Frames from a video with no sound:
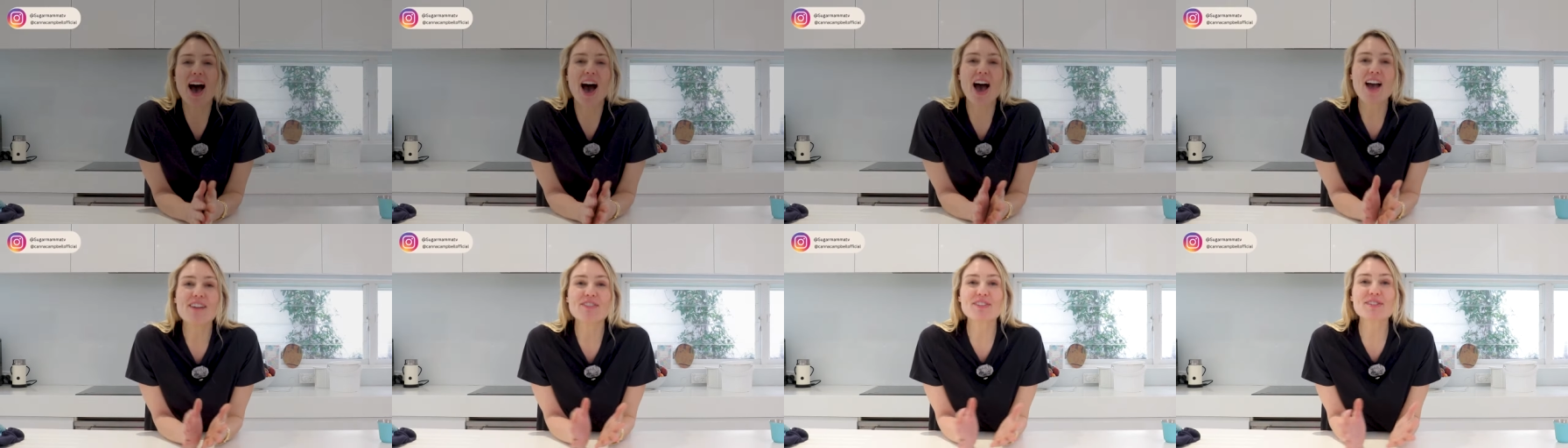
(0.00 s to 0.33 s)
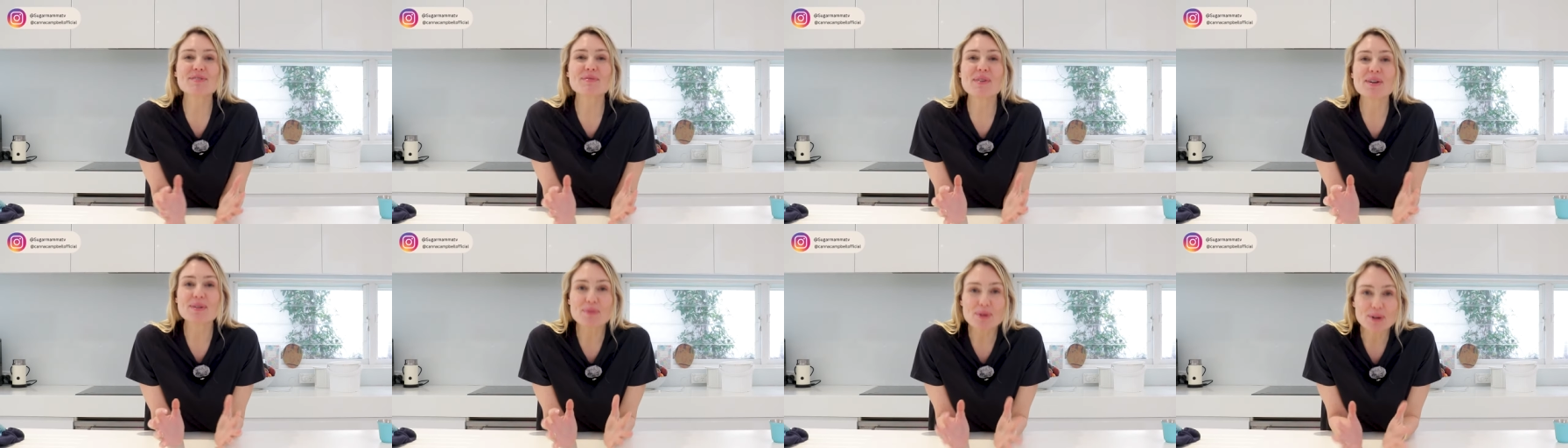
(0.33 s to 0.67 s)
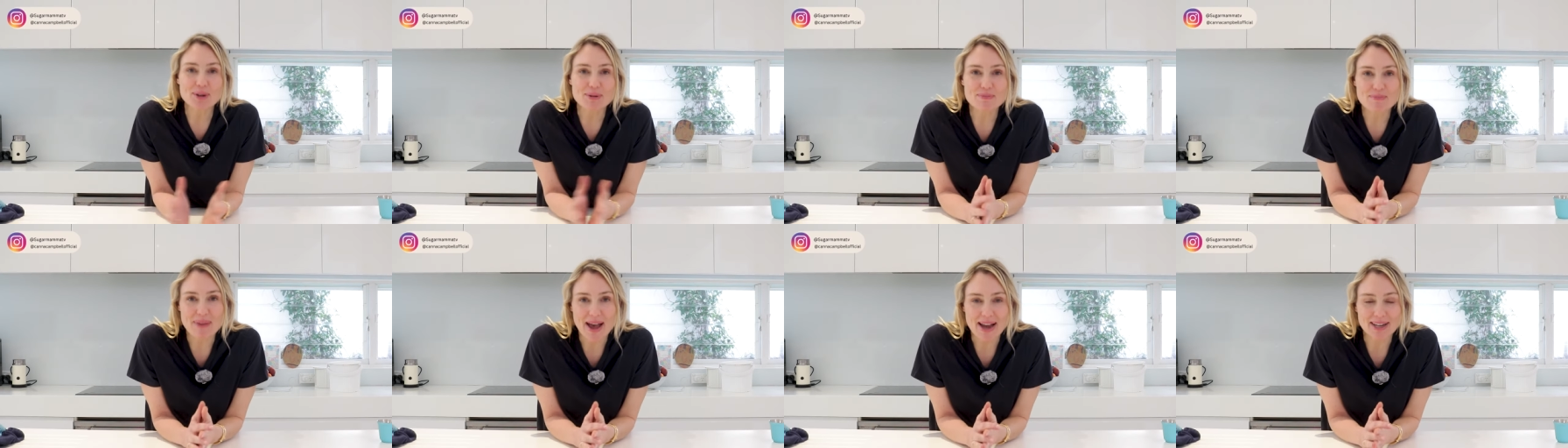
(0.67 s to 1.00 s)
Hi everyone,
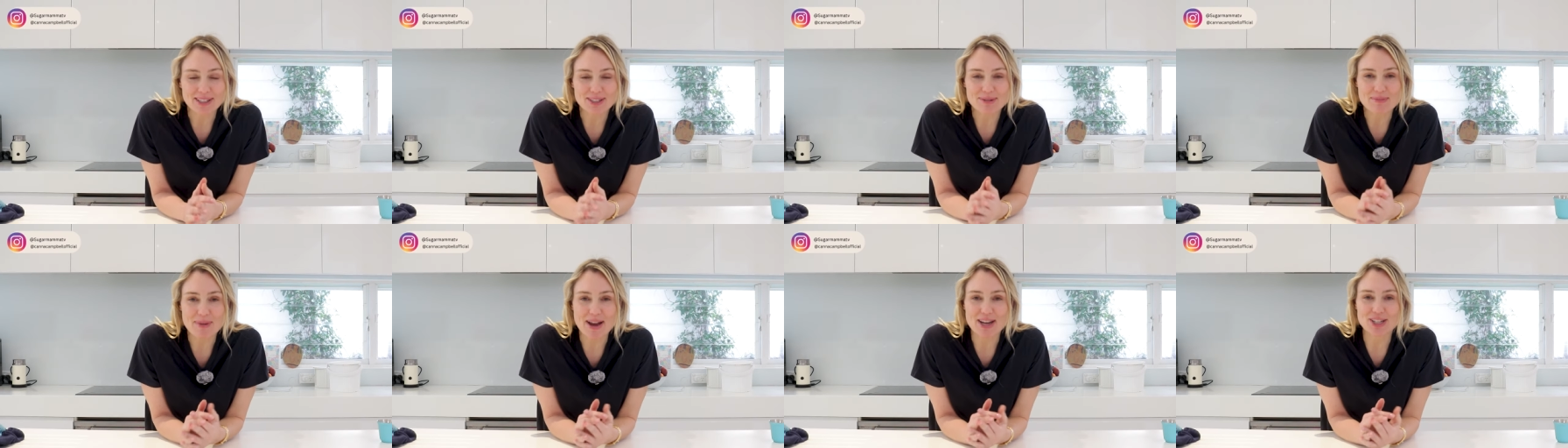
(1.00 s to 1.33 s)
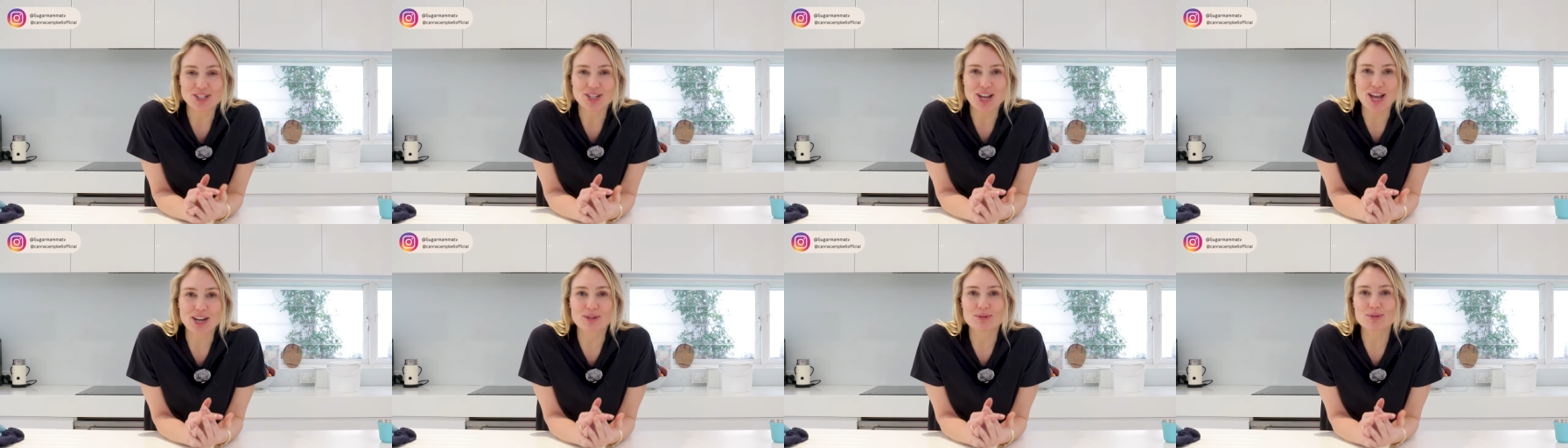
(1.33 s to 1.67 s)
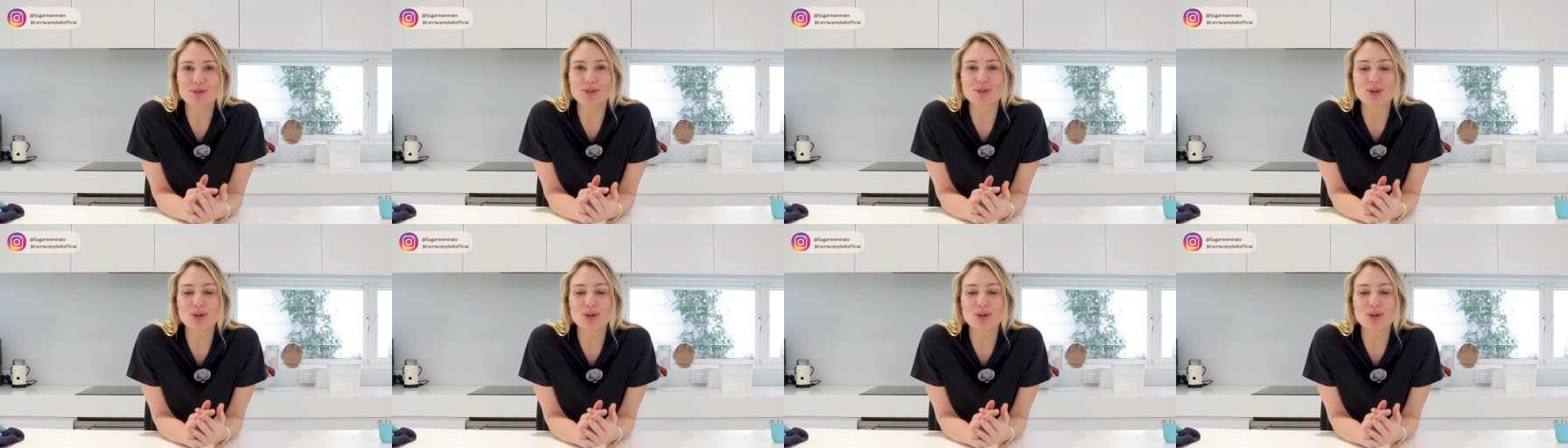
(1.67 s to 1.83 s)
welcome back to my channel.